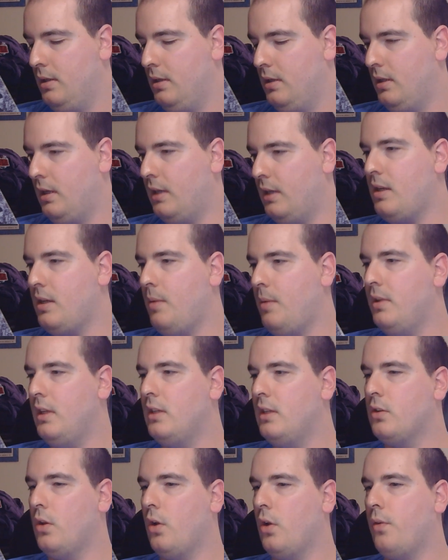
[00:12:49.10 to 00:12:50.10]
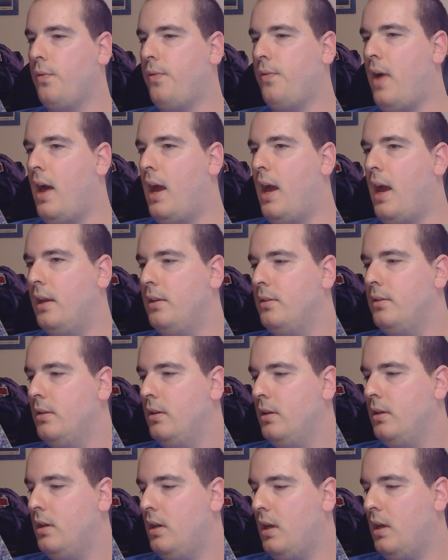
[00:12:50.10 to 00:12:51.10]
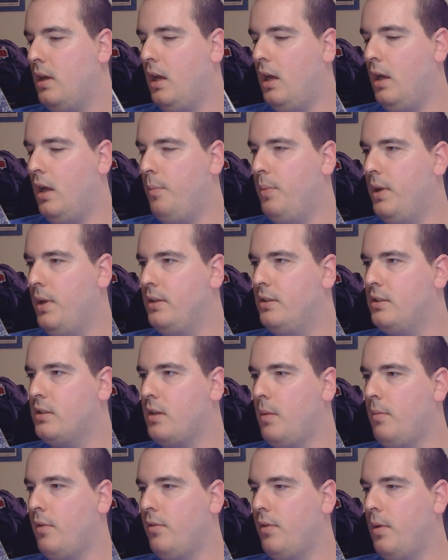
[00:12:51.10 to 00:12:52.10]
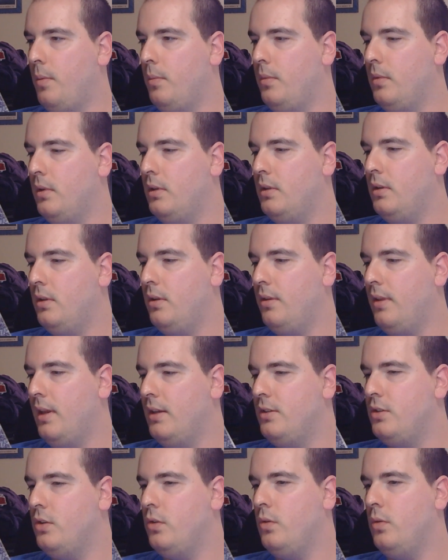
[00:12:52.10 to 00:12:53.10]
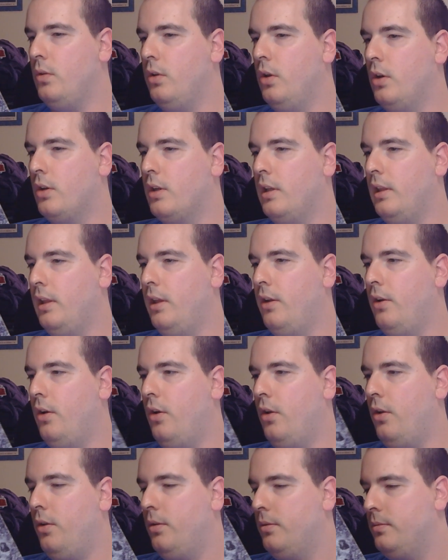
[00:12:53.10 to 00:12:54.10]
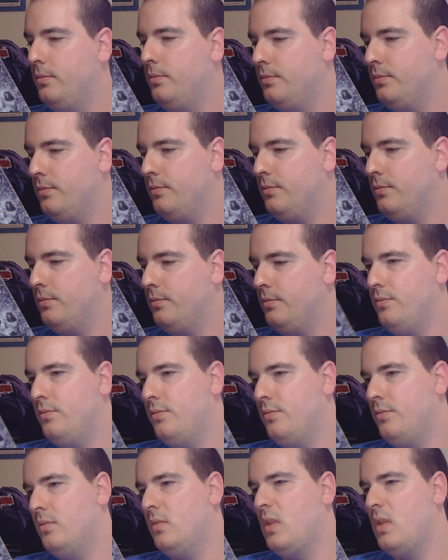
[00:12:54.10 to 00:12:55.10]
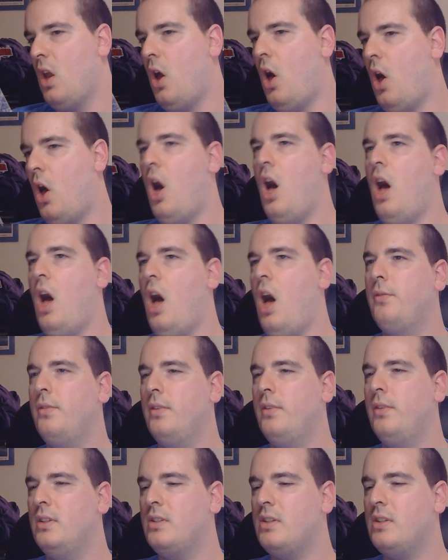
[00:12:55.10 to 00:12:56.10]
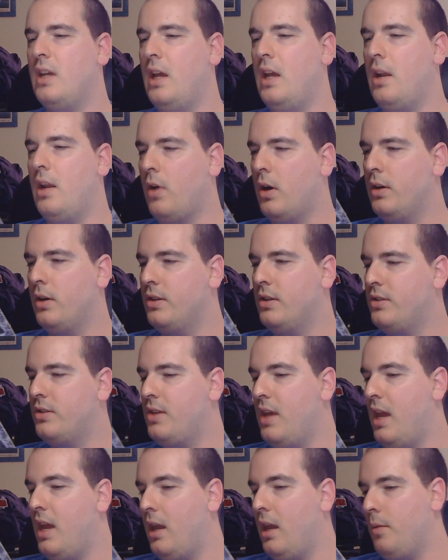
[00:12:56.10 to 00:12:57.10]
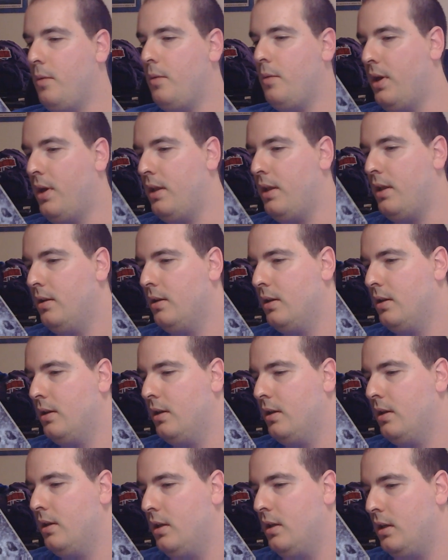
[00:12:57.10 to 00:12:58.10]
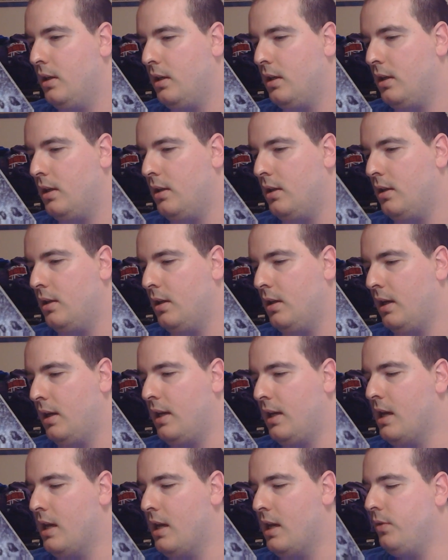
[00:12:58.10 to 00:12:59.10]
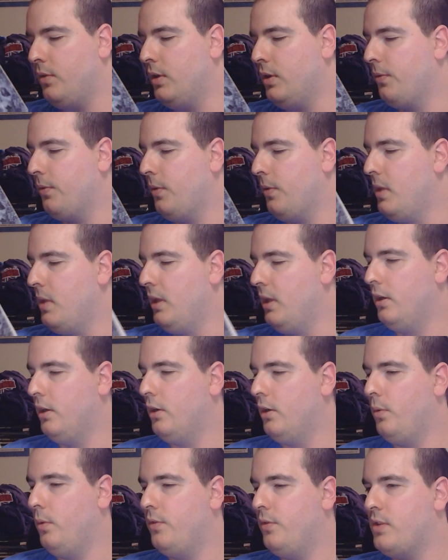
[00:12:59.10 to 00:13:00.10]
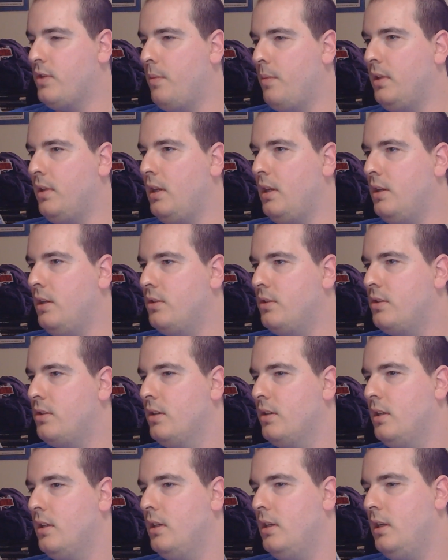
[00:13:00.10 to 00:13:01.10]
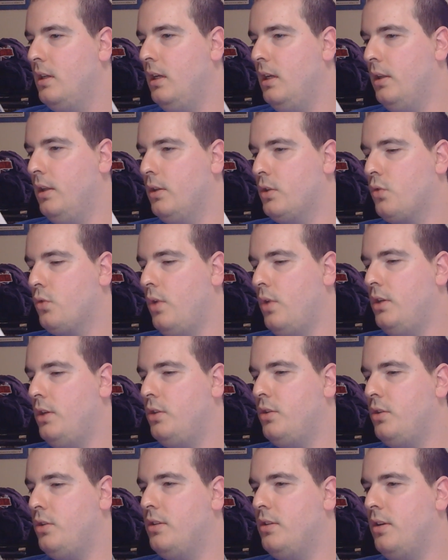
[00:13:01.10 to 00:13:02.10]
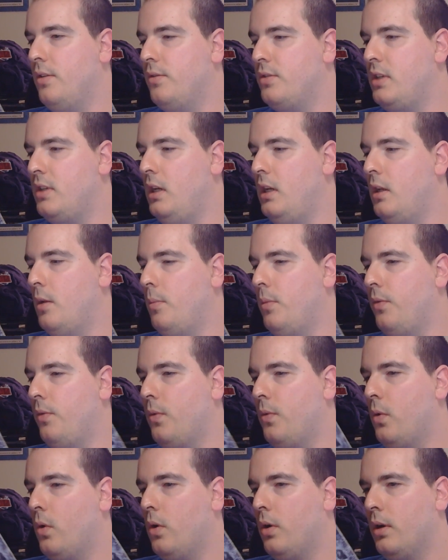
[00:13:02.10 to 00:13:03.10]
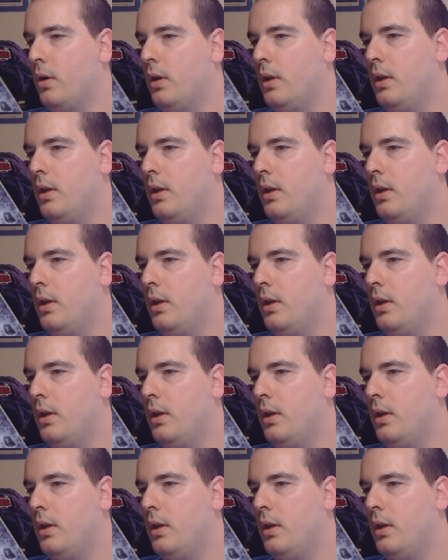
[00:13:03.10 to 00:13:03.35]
Like some of these look fine, but some of them, they do look a little off. It's kind of hard to say, but again, if you're familiar with some of these illustrations and have seen them before,